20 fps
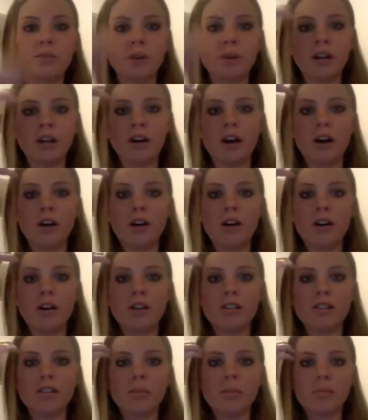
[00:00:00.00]
went and got her
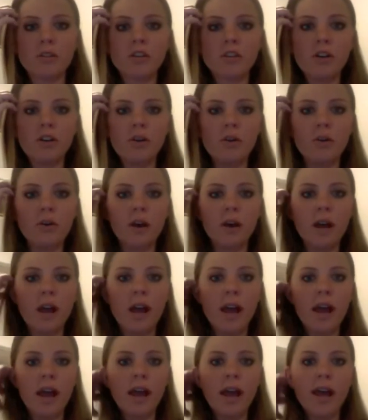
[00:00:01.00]
some too,
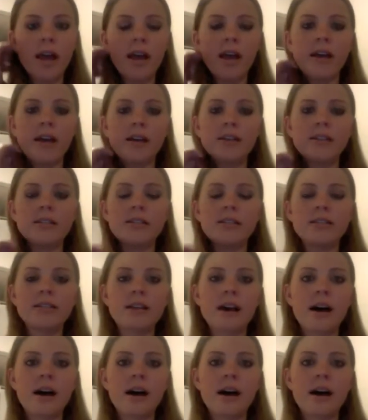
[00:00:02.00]
and